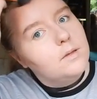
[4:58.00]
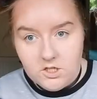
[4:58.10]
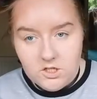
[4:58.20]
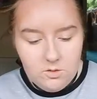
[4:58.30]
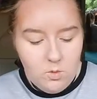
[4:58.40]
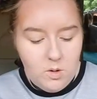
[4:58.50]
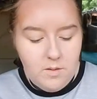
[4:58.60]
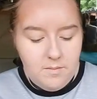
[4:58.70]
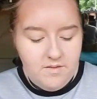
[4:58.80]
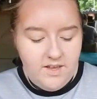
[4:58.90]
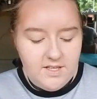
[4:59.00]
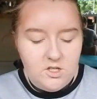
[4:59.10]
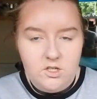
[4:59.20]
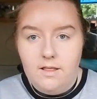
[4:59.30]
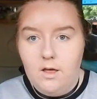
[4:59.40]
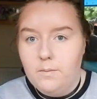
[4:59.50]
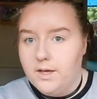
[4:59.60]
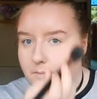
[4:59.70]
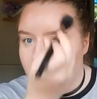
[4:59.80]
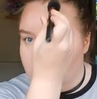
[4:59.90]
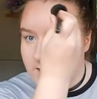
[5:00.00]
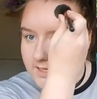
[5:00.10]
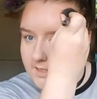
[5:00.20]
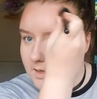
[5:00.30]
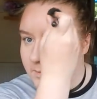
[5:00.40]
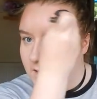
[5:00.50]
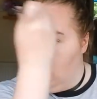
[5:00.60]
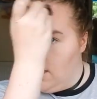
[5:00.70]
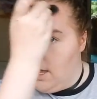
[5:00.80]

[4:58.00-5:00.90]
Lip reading: Just to warm up my face just a little bit because it is summer